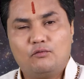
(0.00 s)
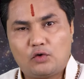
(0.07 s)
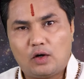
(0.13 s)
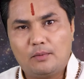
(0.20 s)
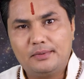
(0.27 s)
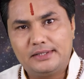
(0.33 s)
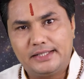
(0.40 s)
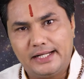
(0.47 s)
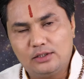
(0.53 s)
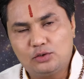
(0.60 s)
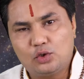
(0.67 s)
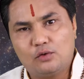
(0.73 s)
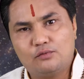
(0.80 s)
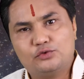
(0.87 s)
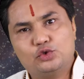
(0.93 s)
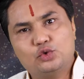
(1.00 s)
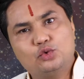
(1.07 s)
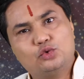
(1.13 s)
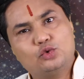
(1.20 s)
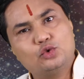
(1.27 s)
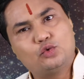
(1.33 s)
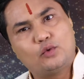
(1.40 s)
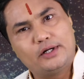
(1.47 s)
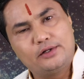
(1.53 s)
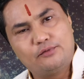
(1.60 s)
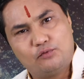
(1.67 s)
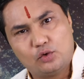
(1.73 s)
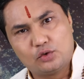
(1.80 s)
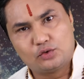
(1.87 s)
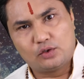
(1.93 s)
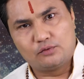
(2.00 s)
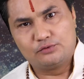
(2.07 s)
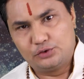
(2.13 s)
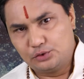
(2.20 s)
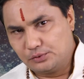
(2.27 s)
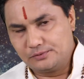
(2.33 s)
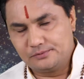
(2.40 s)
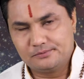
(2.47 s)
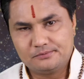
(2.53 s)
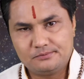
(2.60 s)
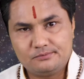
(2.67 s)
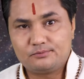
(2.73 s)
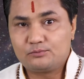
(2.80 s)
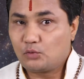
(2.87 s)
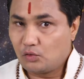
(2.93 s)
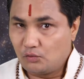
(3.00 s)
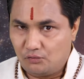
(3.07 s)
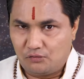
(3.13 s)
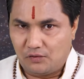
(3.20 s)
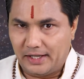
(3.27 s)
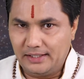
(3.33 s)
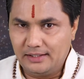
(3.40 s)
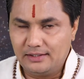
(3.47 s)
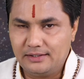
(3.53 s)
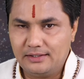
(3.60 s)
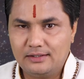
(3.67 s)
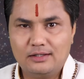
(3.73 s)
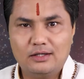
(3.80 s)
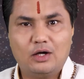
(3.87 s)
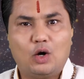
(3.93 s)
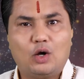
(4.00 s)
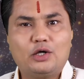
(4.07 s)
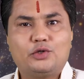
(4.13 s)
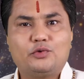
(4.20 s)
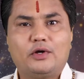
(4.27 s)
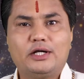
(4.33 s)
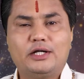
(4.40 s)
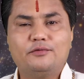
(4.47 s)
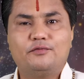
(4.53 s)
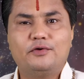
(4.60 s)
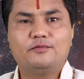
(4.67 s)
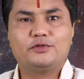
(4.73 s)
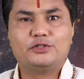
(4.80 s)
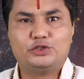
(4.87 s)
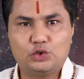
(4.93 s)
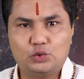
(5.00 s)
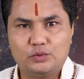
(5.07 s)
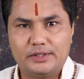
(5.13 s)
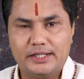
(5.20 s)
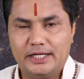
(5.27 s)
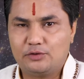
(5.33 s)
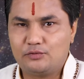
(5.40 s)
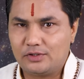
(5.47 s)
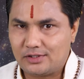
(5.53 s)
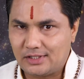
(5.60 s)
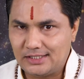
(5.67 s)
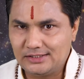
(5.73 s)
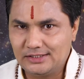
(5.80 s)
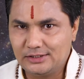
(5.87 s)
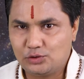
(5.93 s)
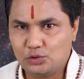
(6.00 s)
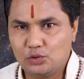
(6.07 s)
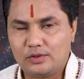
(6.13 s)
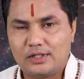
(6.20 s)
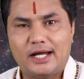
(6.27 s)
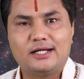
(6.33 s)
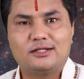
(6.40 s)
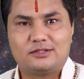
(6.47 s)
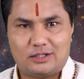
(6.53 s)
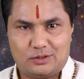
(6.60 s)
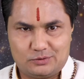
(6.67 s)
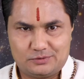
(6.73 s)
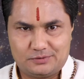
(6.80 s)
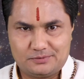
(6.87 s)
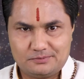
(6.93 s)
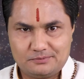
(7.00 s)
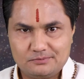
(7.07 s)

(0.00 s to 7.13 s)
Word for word: from 10th of june to 24th of june Finally, on 25th June, it will transit to 9th house,